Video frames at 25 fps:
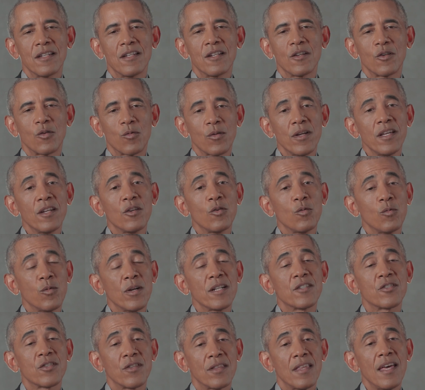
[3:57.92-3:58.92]
degree to
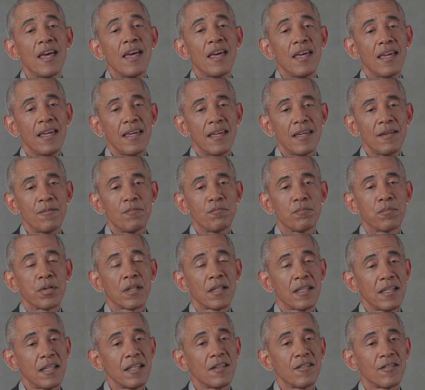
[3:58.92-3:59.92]
which they
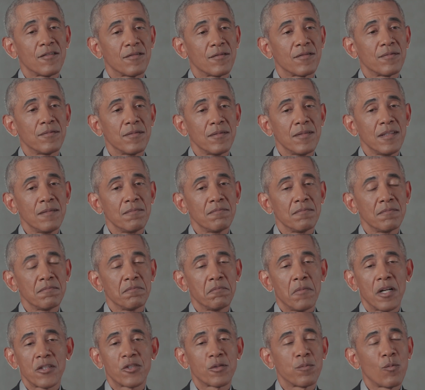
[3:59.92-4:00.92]
believe,
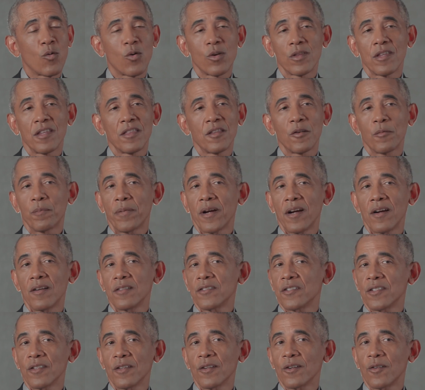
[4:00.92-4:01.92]
much more than their
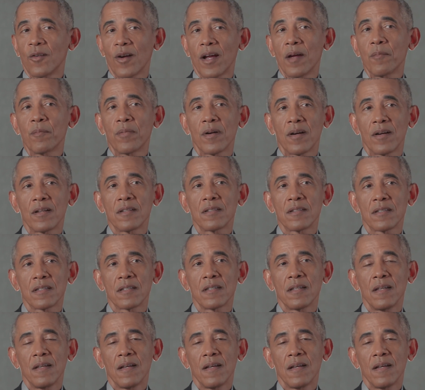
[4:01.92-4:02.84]
parents or their grandparents,